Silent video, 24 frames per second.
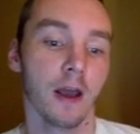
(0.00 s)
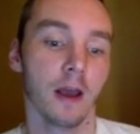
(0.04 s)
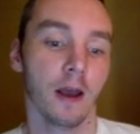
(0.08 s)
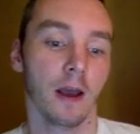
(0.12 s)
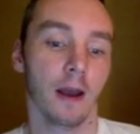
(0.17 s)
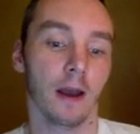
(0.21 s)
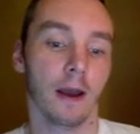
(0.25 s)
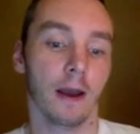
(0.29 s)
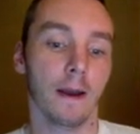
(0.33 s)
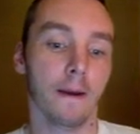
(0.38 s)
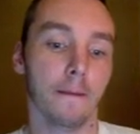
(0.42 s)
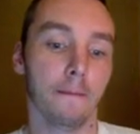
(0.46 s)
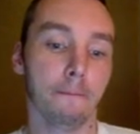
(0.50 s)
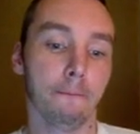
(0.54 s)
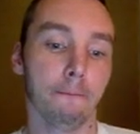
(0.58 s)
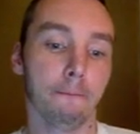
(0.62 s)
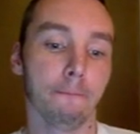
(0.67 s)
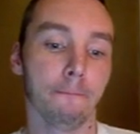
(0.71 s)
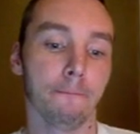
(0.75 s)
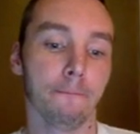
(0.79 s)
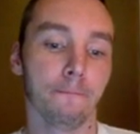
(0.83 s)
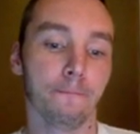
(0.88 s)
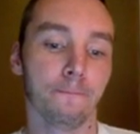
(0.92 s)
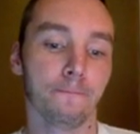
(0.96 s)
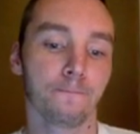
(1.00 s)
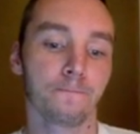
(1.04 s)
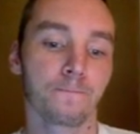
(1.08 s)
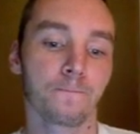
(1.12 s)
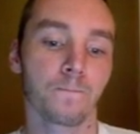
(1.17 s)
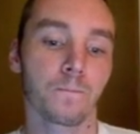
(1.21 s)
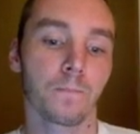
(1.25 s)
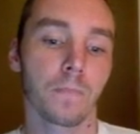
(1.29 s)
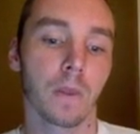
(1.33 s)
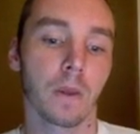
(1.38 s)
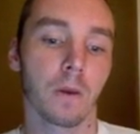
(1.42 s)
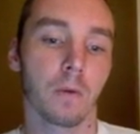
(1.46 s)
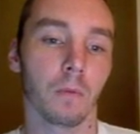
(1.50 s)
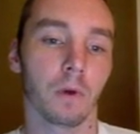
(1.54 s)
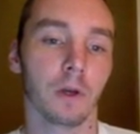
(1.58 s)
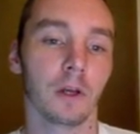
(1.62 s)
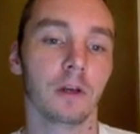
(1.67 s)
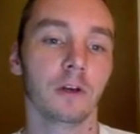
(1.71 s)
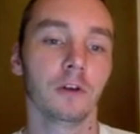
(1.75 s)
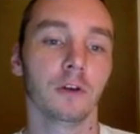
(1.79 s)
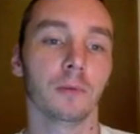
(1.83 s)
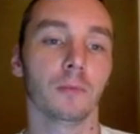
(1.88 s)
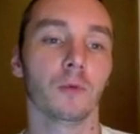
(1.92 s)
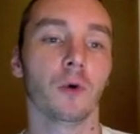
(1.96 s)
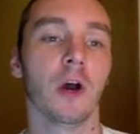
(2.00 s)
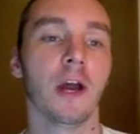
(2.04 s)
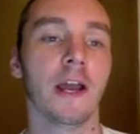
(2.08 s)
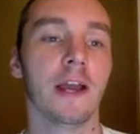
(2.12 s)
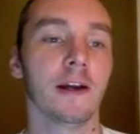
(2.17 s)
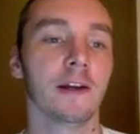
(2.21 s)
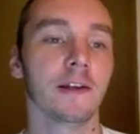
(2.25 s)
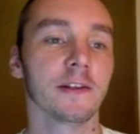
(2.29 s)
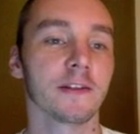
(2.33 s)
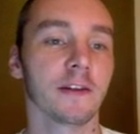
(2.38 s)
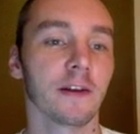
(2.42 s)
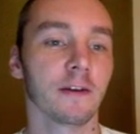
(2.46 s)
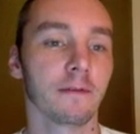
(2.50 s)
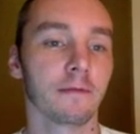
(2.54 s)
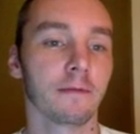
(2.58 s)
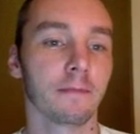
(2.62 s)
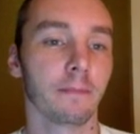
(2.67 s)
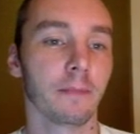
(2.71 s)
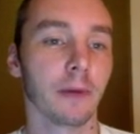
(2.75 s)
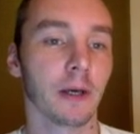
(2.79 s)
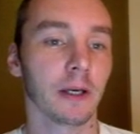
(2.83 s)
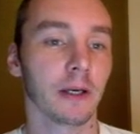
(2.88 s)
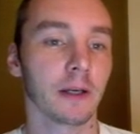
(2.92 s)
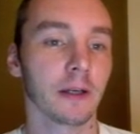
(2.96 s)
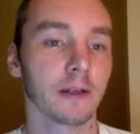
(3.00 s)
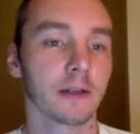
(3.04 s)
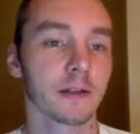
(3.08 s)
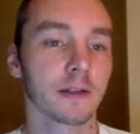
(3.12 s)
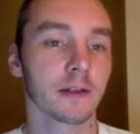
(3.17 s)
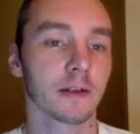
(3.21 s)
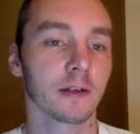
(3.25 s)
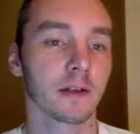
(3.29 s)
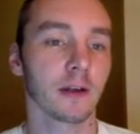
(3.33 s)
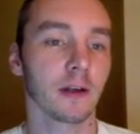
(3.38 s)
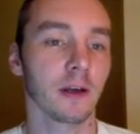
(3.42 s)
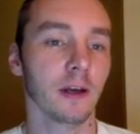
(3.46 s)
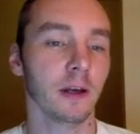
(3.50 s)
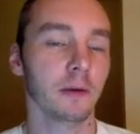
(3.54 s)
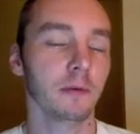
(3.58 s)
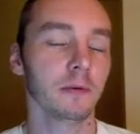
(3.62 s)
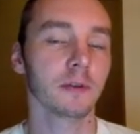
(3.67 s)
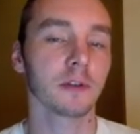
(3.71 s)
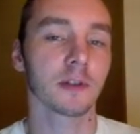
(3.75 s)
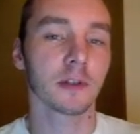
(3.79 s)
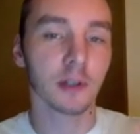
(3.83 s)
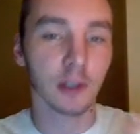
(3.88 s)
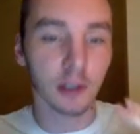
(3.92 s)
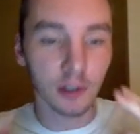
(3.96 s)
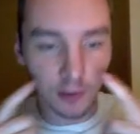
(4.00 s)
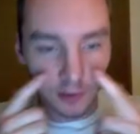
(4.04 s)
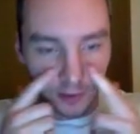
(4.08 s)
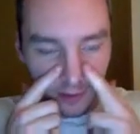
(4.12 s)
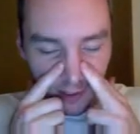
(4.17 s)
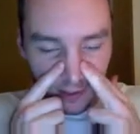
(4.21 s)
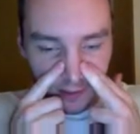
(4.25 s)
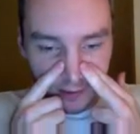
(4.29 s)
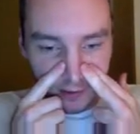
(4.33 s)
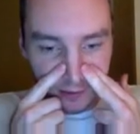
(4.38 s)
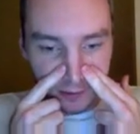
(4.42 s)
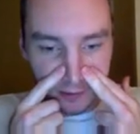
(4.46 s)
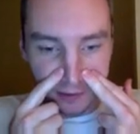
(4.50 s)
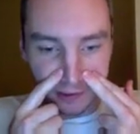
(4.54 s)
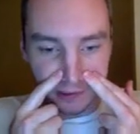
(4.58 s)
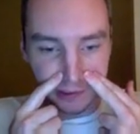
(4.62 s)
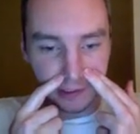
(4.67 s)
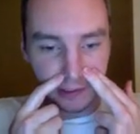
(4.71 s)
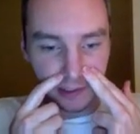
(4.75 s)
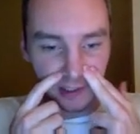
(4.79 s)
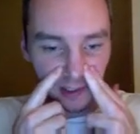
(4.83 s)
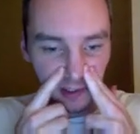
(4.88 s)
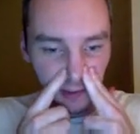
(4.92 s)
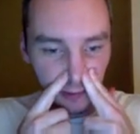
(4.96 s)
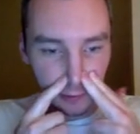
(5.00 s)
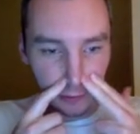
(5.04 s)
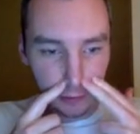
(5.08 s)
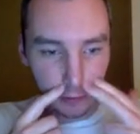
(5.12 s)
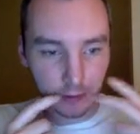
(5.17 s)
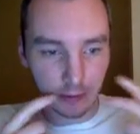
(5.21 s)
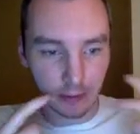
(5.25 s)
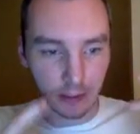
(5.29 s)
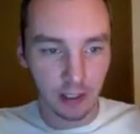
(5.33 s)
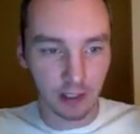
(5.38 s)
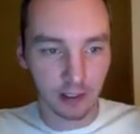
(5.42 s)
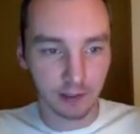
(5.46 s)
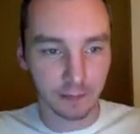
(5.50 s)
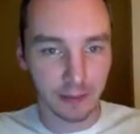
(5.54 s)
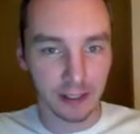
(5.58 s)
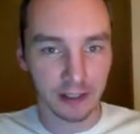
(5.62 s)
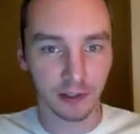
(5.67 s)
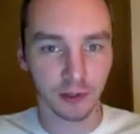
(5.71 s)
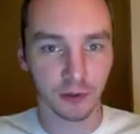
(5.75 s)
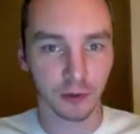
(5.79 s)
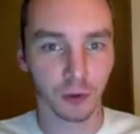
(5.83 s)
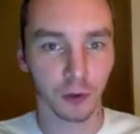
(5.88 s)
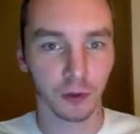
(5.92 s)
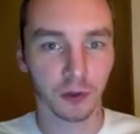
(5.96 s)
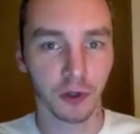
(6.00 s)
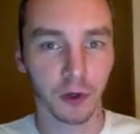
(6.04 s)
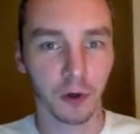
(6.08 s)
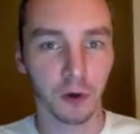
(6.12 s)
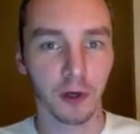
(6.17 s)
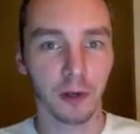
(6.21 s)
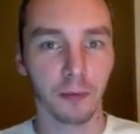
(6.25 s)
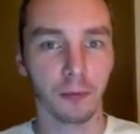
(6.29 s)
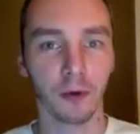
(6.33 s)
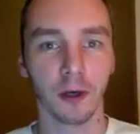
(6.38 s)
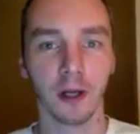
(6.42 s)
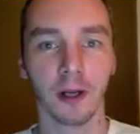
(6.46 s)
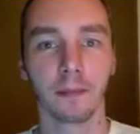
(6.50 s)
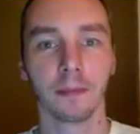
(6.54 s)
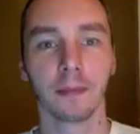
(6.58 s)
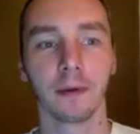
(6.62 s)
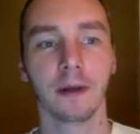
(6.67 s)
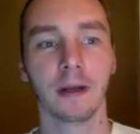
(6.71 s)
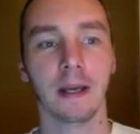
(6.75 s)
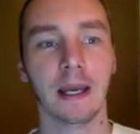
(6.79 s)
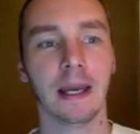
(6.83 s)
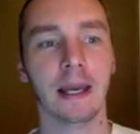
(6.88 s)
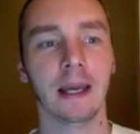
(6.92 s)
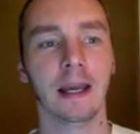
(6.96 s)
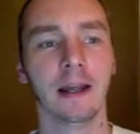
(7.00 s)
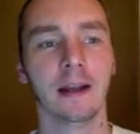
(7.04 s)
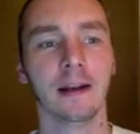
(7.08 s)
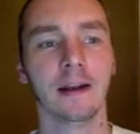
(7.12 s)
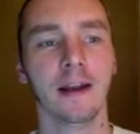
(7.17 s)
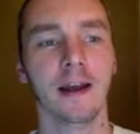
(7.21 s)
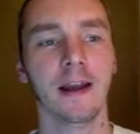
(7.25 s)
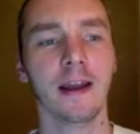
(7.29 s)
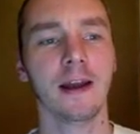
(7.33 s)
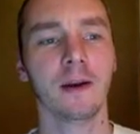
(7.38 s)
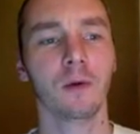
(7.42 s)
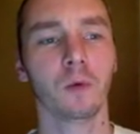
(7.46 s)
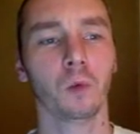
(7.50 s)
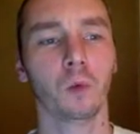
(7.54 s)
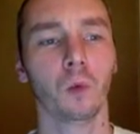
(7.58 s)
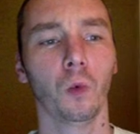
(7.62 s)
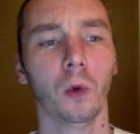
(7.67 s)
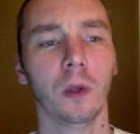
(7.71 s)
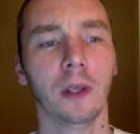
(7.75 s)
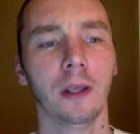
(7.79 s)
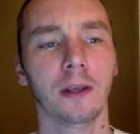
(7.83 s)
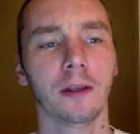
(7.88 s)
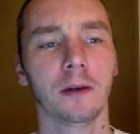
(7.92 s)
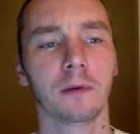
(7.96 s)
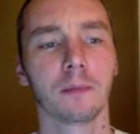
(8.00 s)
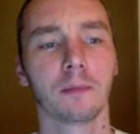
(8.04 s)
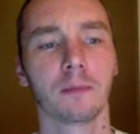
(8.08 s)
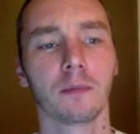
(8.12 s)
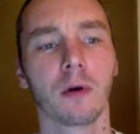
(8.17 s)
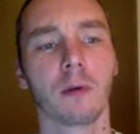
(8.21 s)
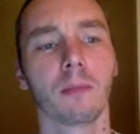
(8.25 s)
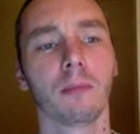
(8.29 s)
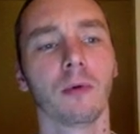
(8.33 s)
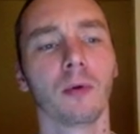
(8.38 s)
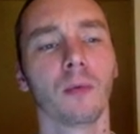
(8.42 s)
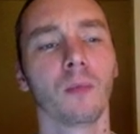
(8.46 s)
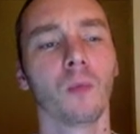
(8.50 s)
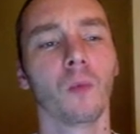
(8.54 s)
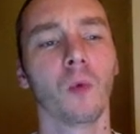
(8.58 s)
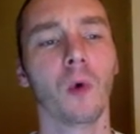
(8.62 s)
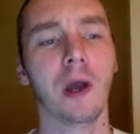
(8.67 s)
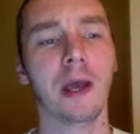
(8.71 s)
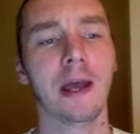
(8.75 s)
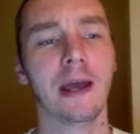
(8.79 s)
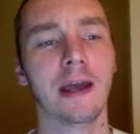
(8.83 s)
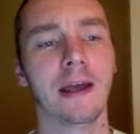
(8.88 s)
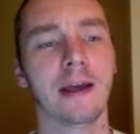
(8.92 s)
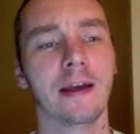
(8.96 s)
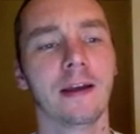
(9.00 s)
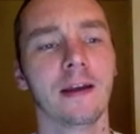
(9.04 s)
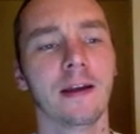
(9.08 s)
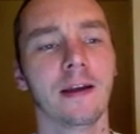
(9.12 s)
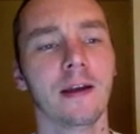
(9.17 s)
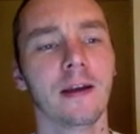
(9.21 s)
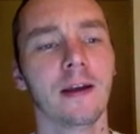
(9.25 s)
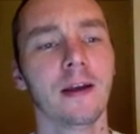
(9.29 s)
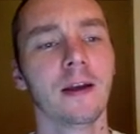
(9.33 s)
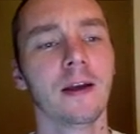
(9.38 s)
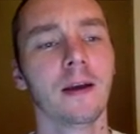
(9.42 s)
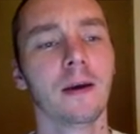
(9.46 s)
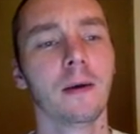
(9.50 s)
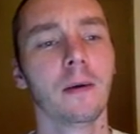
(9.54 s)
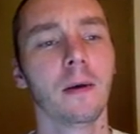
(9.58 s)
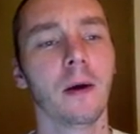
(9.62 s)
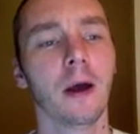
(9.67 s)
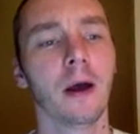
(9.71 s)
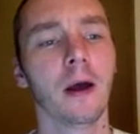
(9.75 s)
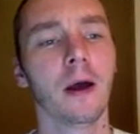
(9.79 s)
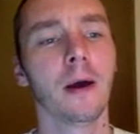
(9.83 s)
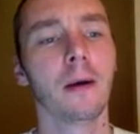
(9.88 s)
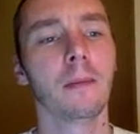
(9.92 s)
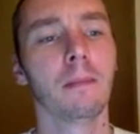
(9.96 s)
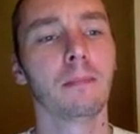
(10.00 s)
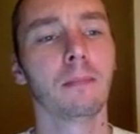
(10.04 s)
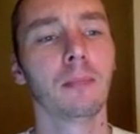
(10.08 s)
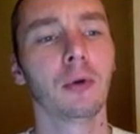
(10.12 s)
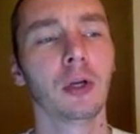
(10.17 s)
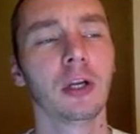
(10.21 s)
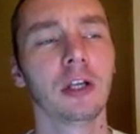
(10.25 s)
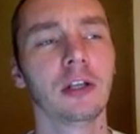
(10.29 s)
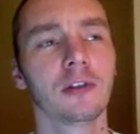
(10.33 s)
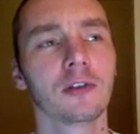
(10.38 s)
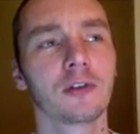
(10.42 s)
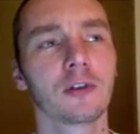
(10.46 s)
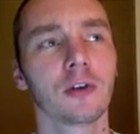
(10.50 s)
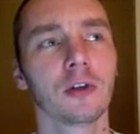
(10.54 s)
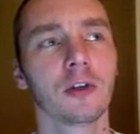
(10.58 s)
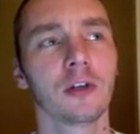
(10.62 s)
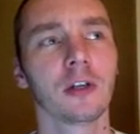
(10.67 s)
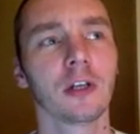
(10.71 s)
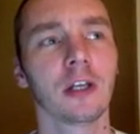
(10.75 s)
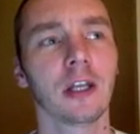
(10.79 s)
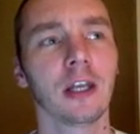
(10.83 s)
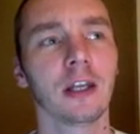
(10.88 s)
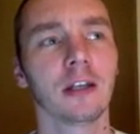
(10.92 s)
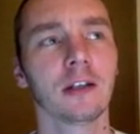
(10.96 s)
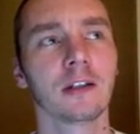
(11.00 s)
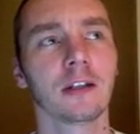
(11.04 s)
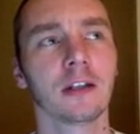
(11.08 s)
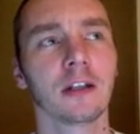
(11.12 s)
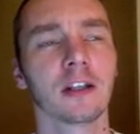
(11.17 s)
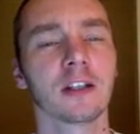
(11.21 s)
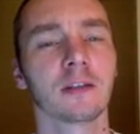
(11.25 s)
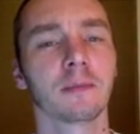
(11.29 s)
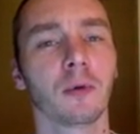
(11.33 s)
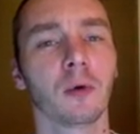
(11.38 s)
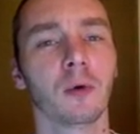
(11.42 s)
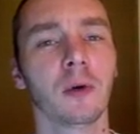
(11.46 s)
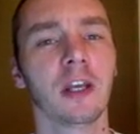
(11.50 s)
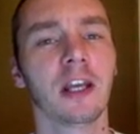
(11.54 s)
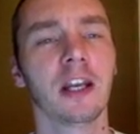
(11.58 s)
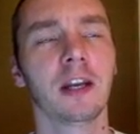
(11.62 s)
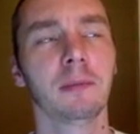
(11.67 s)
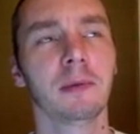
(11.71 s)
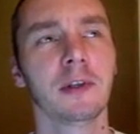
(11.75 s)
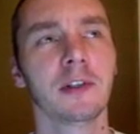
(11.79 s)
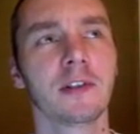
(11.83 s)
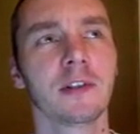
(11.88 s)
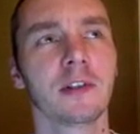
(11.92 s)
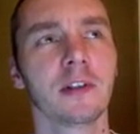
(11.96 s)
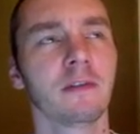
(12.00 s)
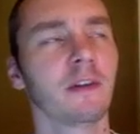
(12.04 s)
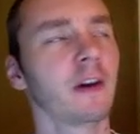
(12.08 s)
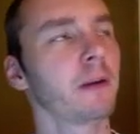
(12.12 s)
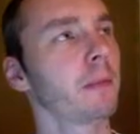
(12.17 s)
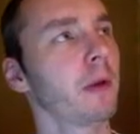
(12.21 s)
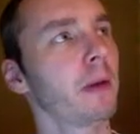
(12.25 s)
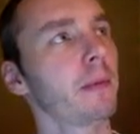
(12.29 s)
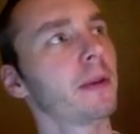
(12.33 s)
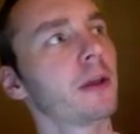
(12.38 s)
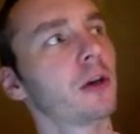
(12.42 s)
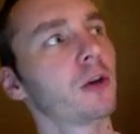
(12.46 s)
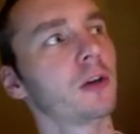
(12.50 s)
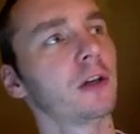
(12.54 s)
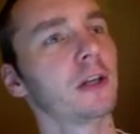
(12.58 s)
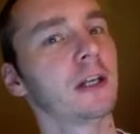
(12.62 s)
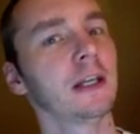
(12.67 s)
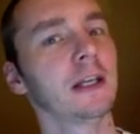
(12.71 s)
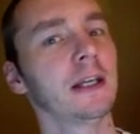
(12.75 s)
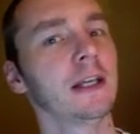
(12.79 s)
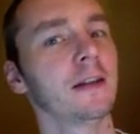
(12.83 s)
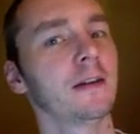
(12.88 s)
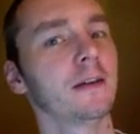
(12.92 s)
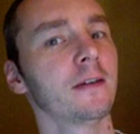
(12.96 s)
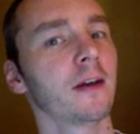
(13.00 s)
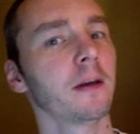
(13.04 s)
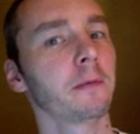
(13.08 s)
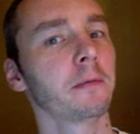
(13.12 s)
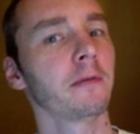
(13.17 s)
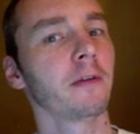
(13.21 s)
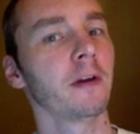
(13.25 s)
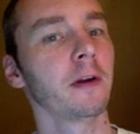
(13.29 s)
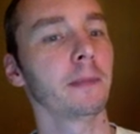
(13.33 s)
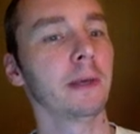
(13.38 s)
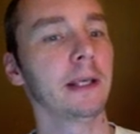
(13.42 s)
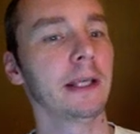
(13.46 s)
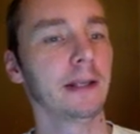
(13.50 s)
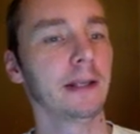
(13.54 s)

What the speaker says: We're going to do more AI stuff, but I just tested the last batch of source code I put up, and I had a weird problem where bullets couldn't hit exploding enemies. In fact, maybe they couldn't hit either type of enemy.